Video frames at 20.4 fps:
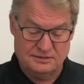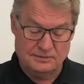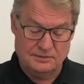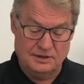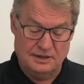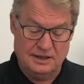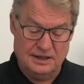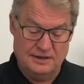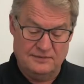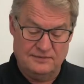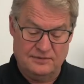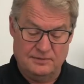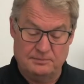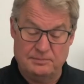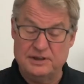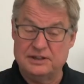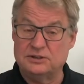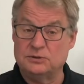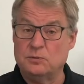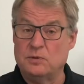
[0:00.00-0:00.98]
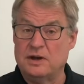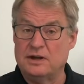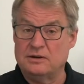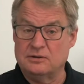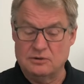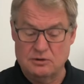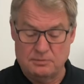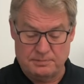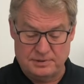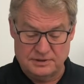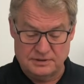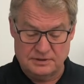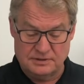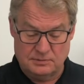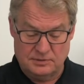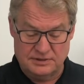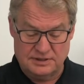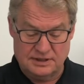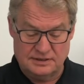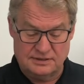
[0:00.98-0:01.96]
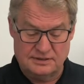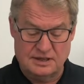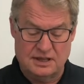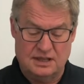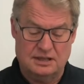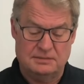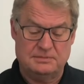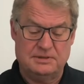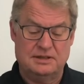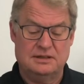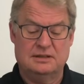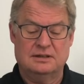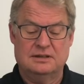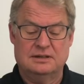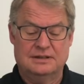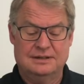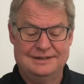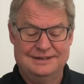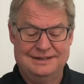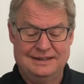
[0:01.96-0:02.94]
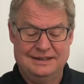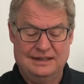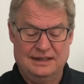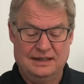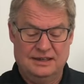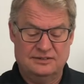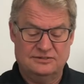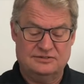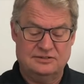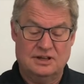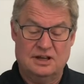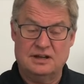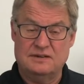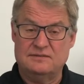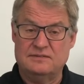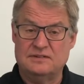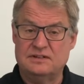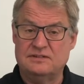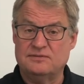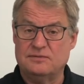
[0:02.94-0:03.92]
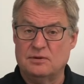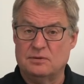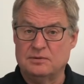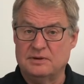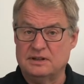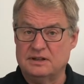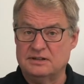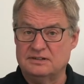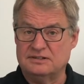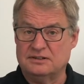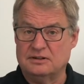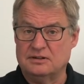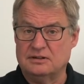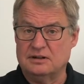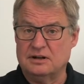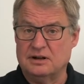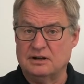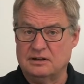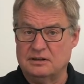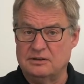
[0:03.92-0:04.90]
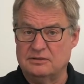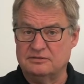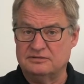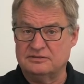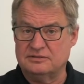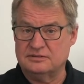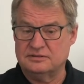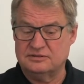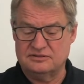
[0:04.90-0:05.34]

relay from pink to white are open. So what that's telling me is none of these 4 relays are closed.